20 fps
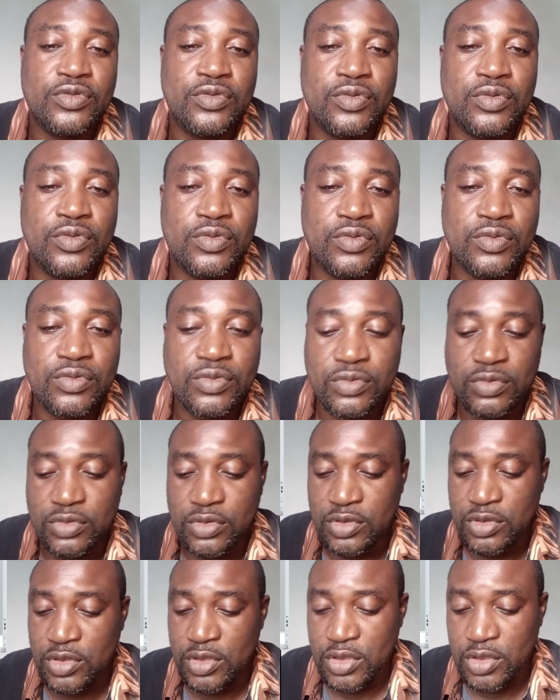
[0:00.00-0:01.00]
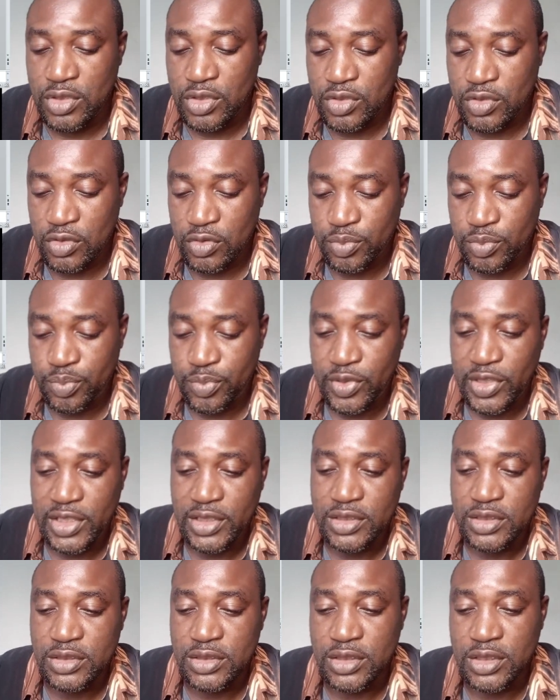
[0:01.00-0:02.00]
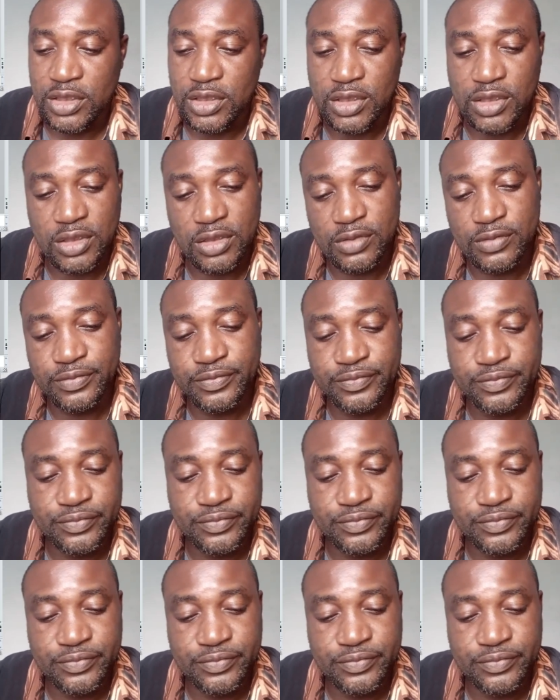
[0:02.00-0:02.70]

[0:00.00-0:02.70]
to complete the